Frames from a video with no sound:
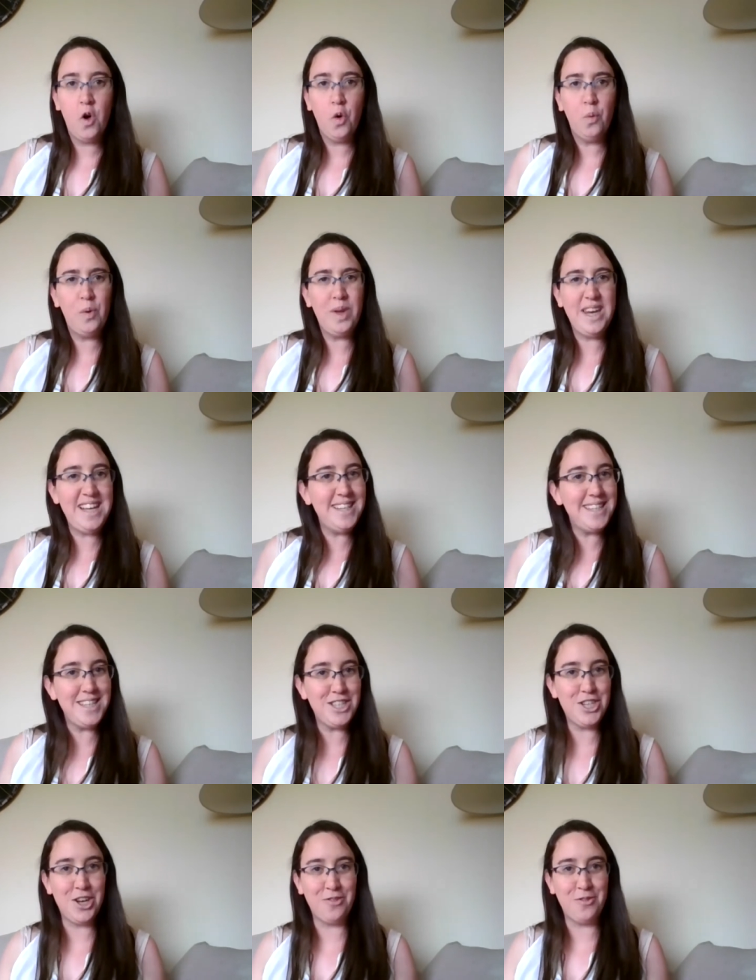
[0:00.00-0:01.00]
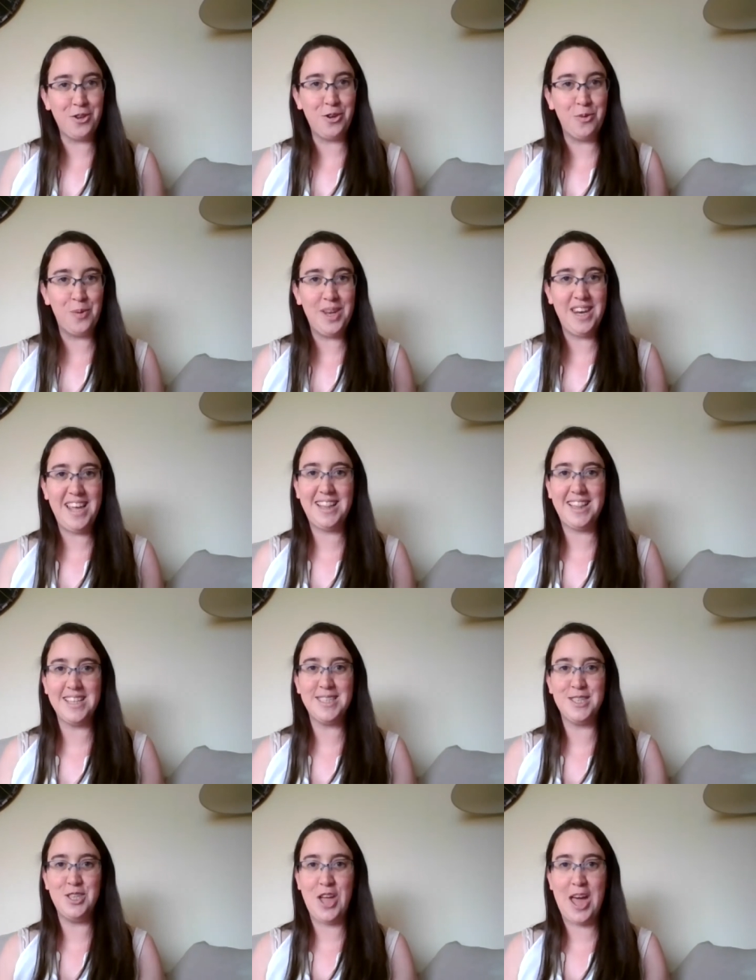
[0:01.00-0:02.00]
we need each other and we need
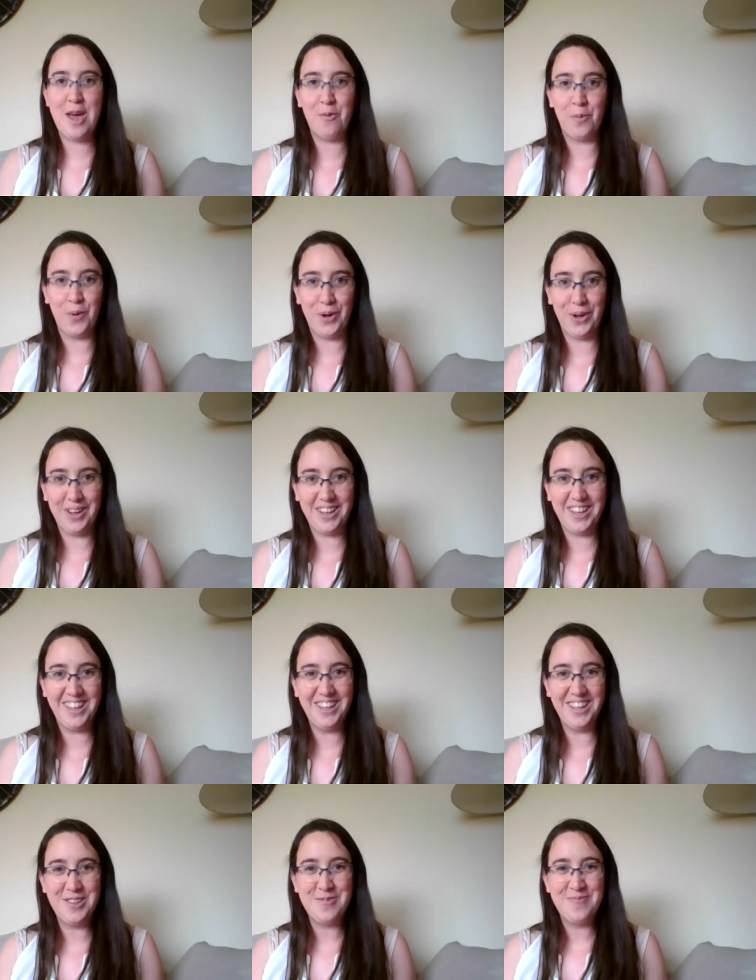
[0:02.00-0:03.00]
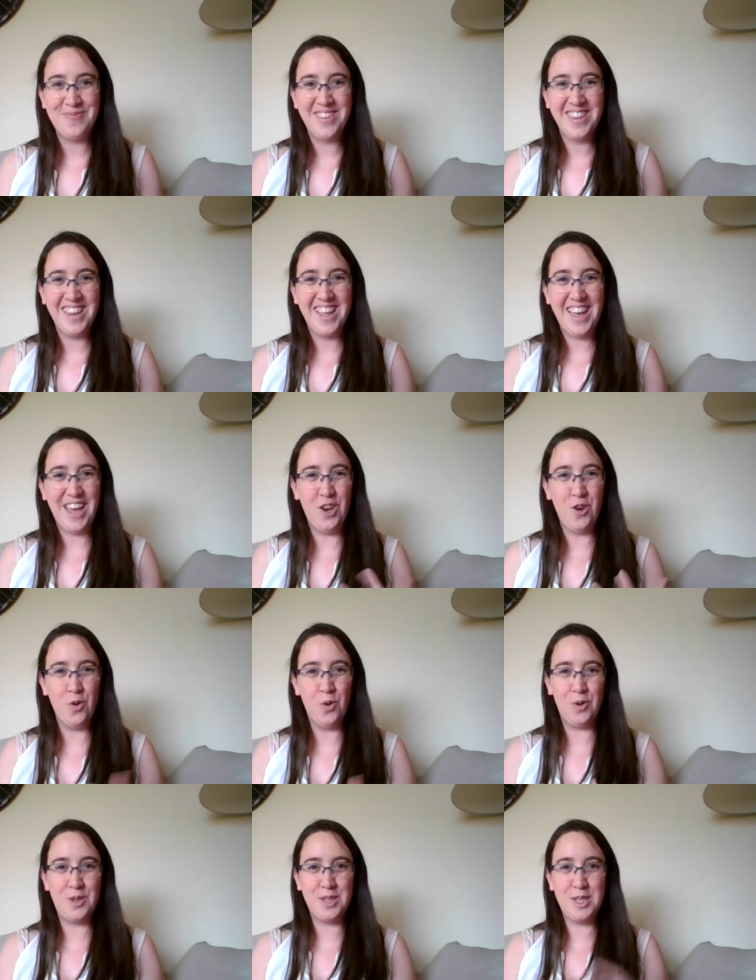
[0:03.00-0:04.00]
this network in
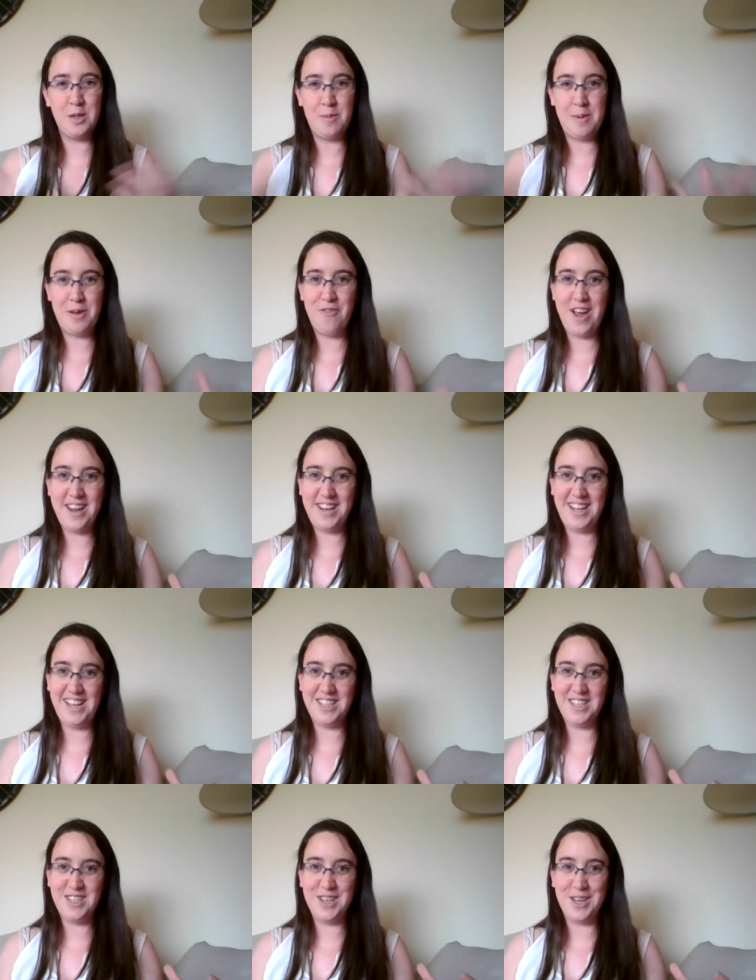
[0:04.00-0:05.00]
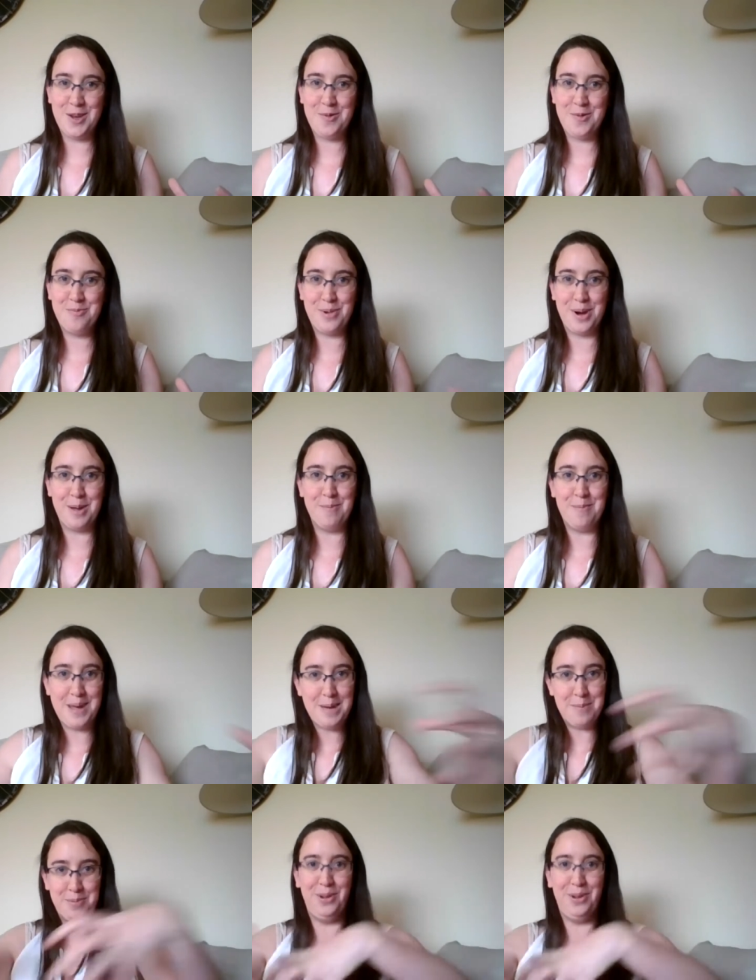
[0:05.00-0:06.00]
order to be ready to bring
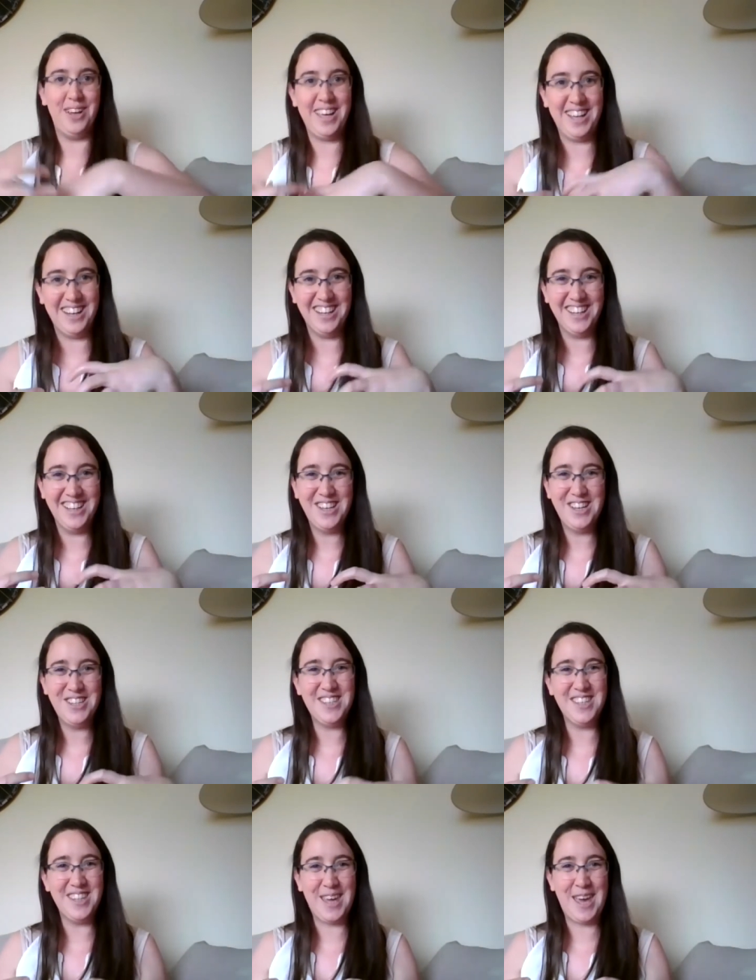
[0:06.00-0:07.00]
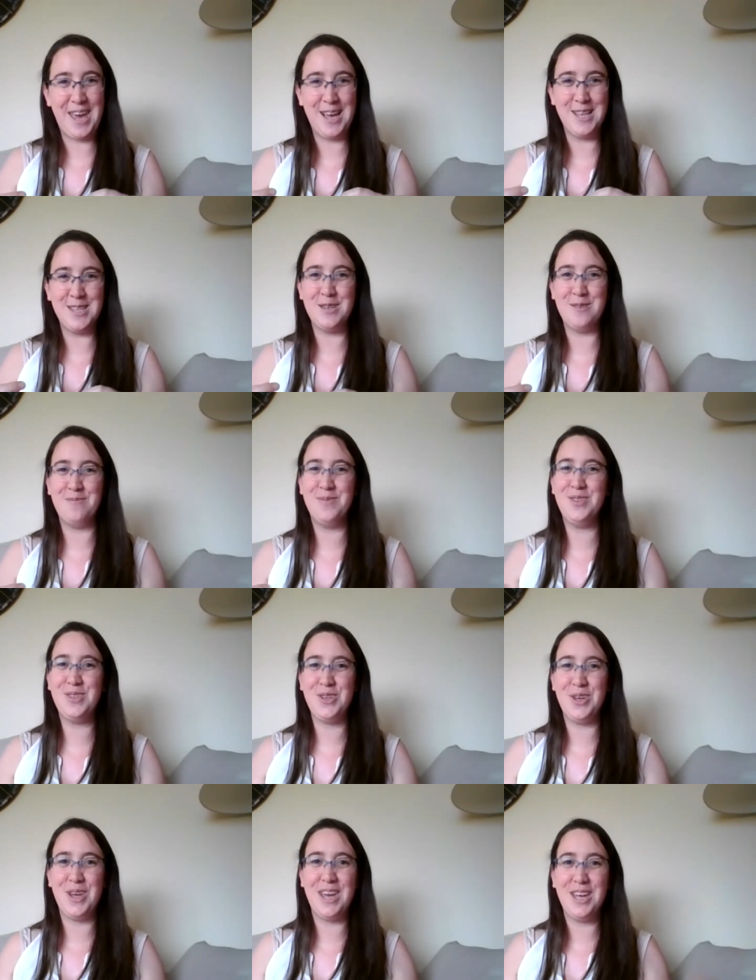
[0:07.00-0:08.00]
people in to the kingdom,
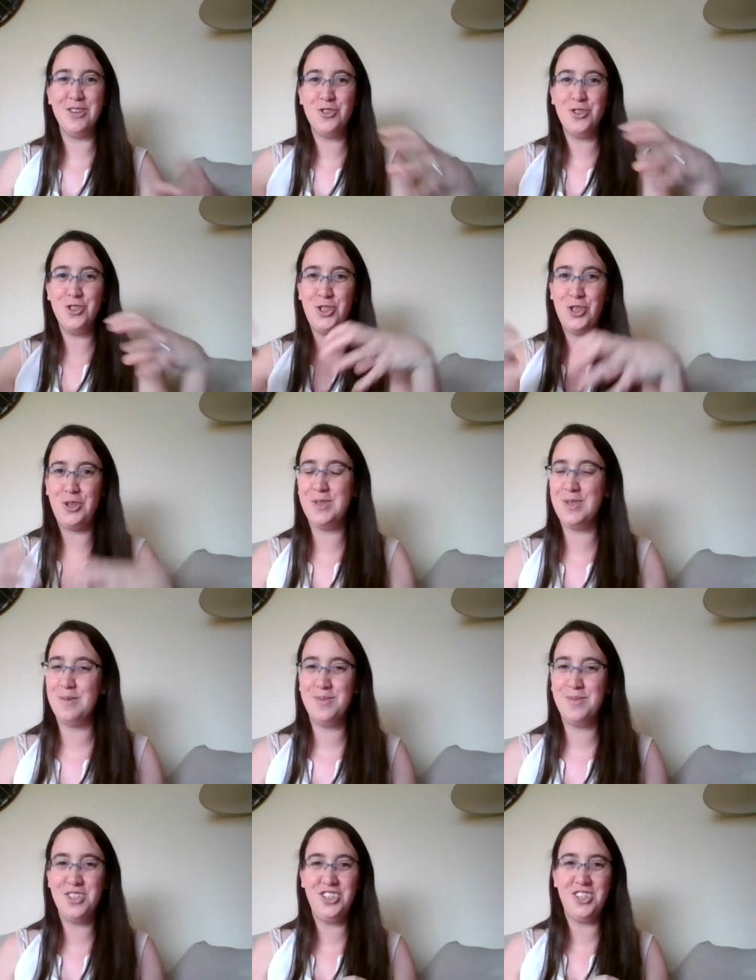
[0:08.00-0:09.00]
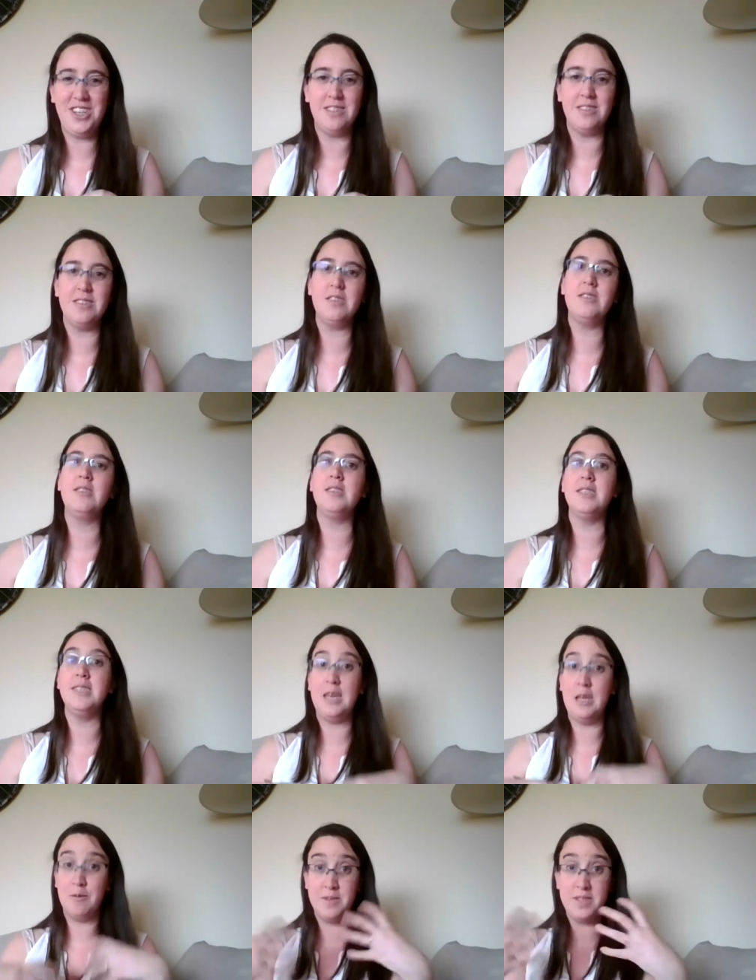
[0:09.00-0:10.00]
to introduce them to Jesus, to
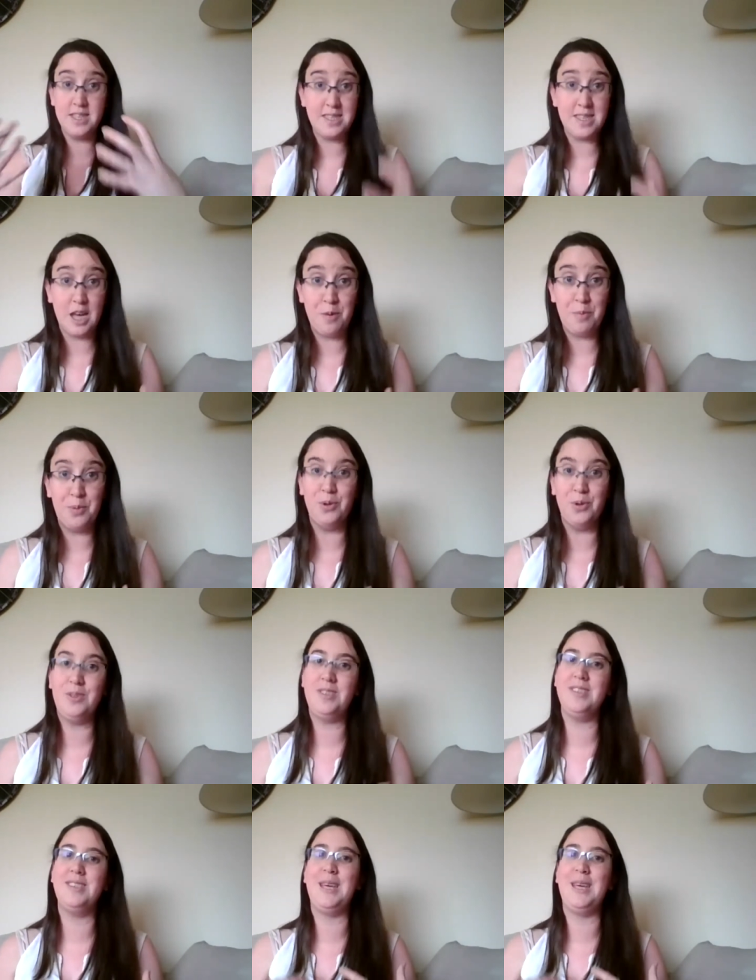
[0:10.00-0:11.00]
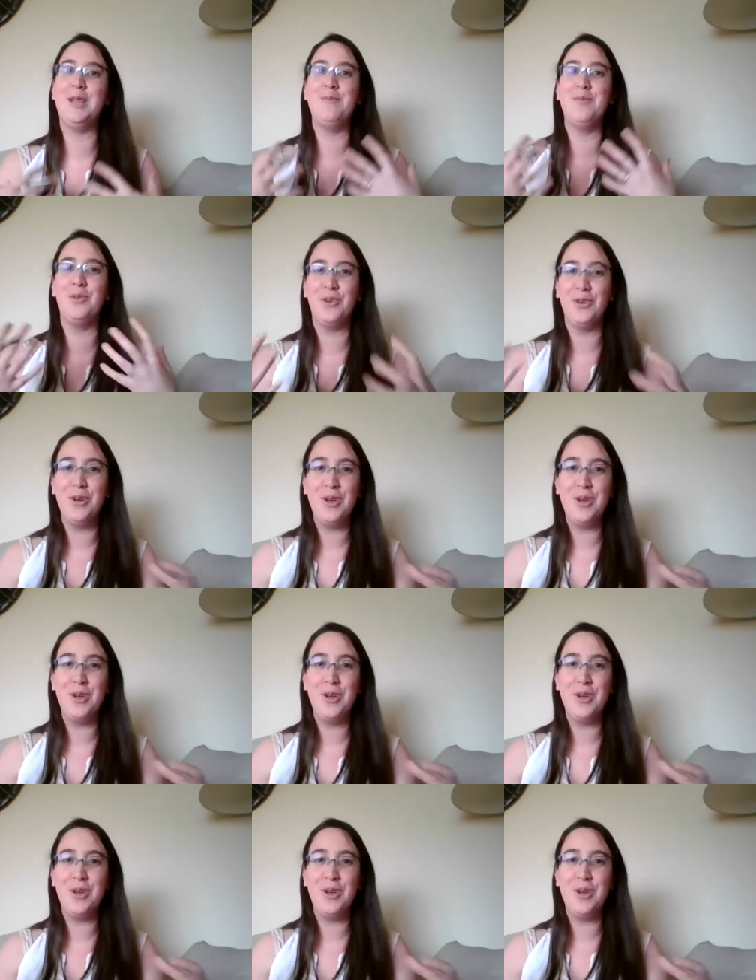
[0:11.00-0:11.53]
see them discipled, to see them